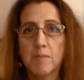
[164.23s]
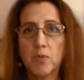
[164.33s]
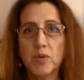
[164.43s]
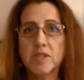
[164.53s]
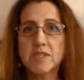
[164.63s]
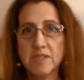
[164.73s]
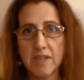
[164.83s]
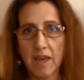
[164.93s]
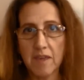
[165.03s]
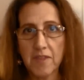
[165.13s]
But when it's in
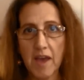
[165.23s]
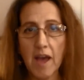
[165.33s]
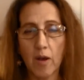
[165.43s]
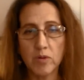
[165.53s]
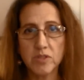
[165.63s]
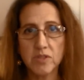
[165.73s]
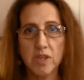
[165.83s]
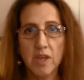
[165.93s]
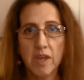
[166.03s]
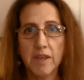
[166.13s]
the eighth house,
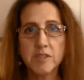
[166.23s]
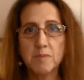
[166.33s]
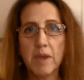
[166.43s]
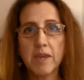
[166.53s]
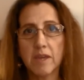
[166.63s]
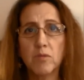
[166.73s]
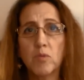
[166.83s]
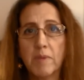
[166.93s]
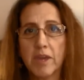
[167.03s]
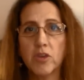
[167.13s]
it's make it
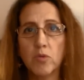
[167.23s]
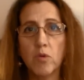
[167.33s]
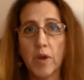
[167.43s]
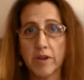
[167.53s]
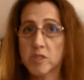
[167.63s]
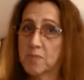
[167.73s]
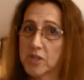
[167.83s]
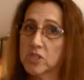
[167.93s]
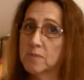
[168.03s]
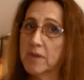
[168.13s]
will make you aware,
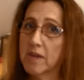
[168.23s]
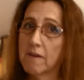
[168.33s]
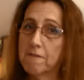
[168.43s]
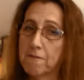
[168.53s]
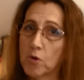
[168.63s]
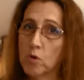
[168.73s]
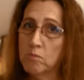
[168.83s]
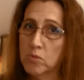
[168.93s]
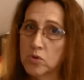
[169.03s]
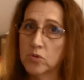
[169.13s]
especially being a
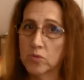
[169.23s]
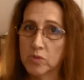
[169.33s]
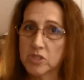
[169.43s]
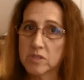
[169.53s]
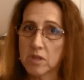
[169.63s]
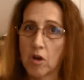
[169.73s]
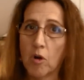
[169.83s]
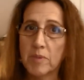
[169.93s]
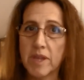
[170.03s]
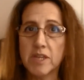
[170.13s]
full moon, which is the
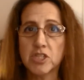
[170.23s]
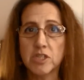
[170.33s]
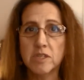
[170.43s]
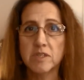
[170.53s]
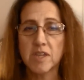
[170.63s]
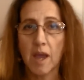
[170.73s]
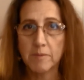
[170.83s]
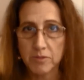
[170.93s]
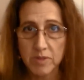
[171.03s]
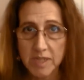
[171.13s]
culmination and
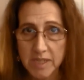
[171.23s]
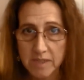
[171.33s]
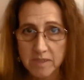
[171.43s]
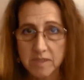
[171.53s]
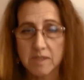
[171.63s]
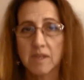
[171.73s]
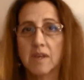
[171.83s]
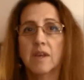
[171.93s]
time to release,